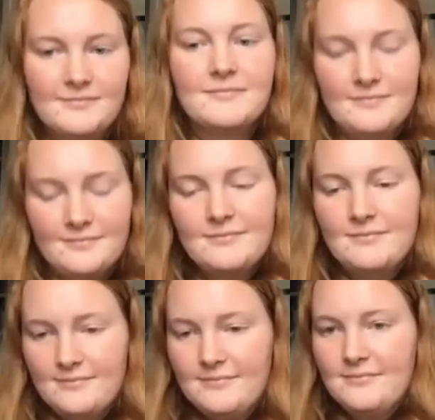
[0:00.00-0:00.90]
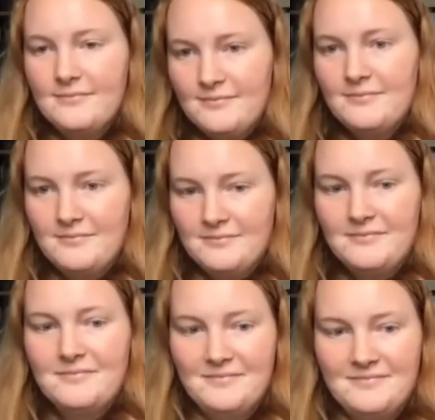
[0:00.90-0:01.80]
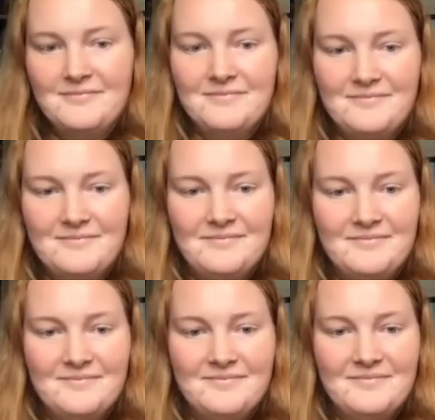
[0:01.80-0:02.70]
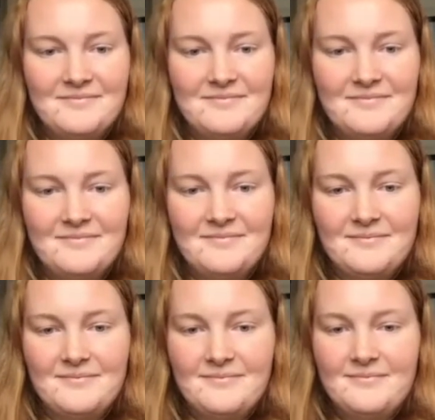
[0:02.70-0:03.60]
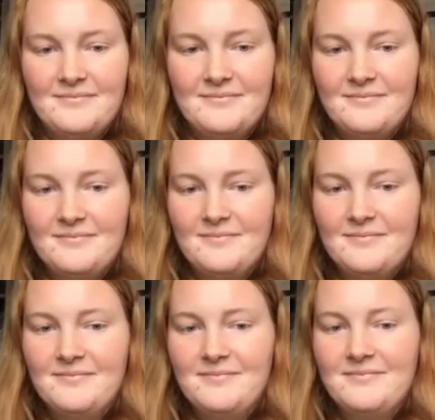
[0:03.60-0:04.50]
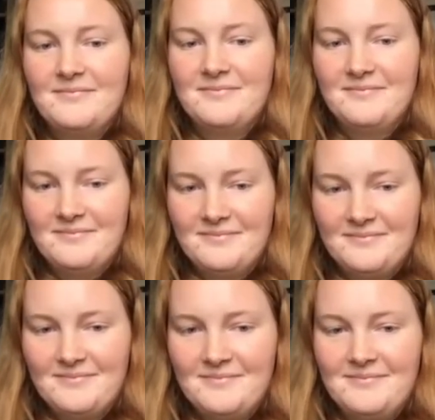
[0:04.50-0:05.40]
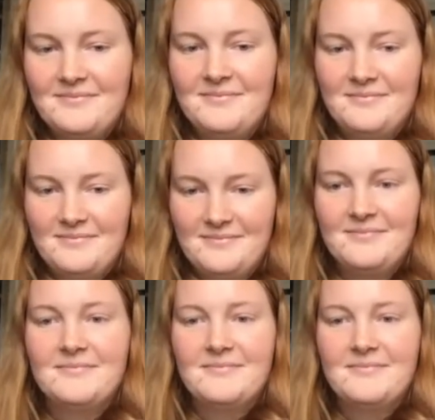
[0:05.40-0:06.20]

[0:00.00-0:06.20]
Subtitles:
(not speaking)